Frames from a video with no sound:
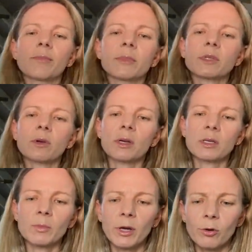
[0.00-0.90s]
so
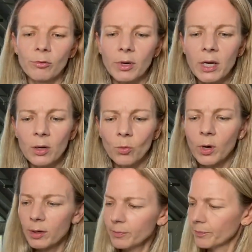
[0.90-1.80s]
here's my green
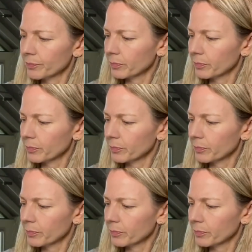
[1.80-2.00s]
one,